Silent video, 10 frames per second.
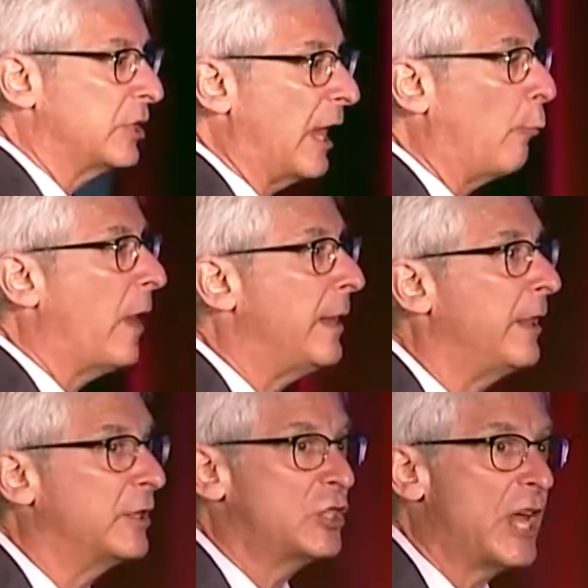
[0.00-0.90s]
that when
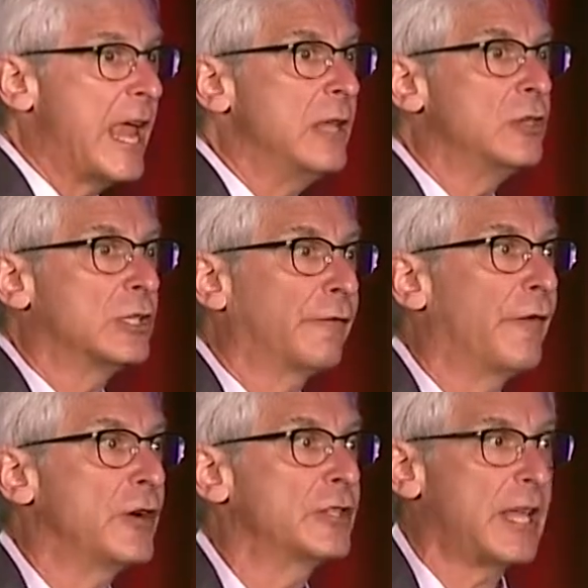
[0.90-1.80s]
the change is
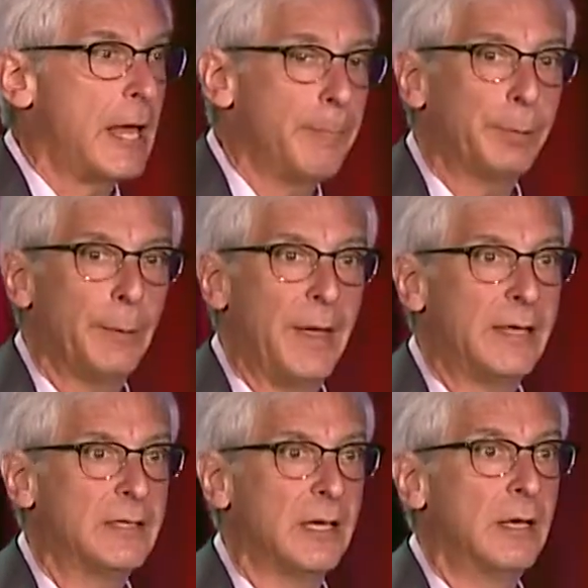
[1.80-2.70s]
first
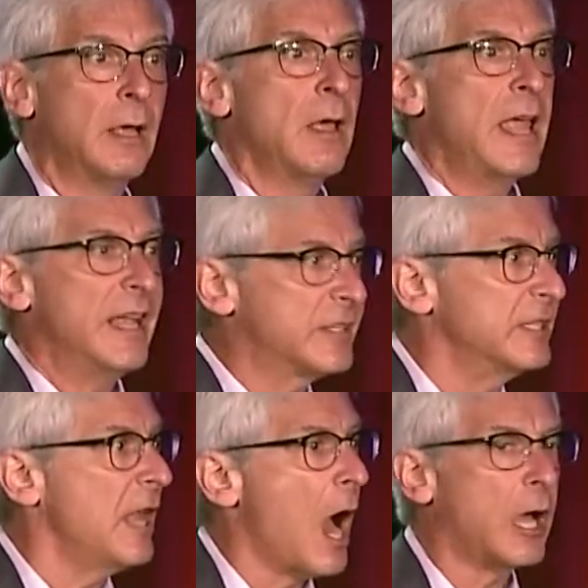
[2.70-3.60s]
implemented, it's
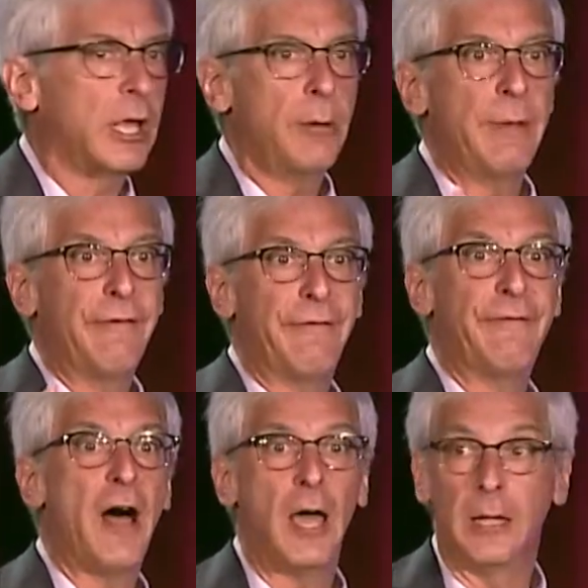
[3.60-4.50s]
not going to be
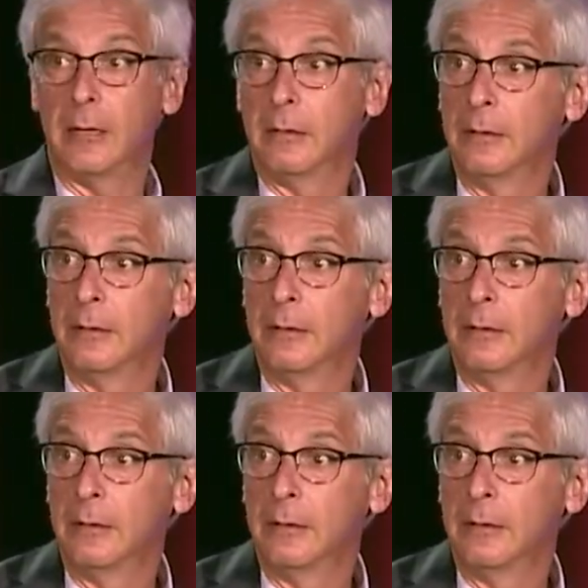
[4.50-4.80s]
fun.